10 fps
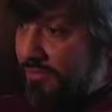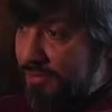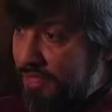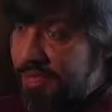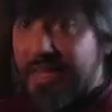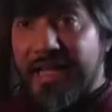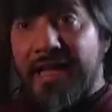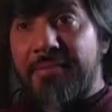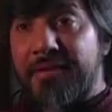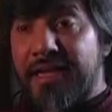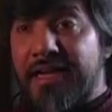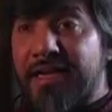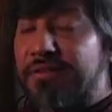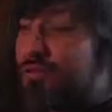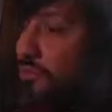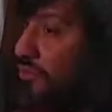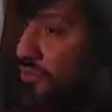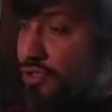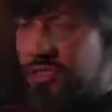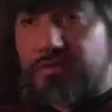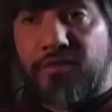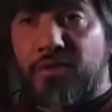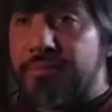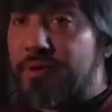Here I come and I transform